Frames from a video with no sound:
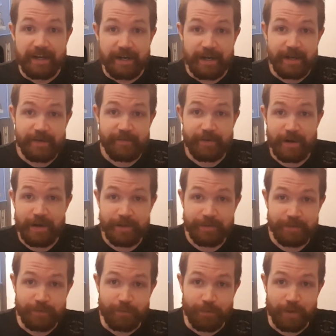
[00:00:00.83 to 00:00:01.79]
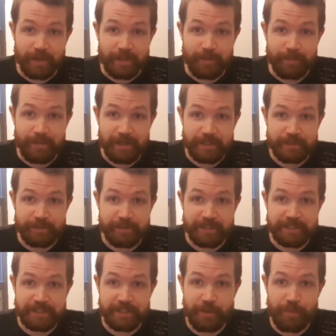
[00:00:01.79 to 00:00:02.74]
Hi everyone, welcome back to
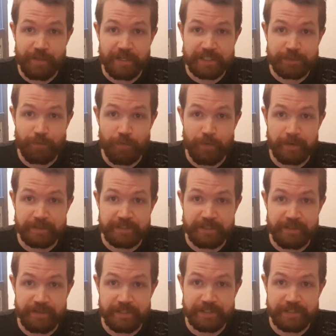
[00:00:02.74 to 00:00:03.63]
my channel, thanks for watching.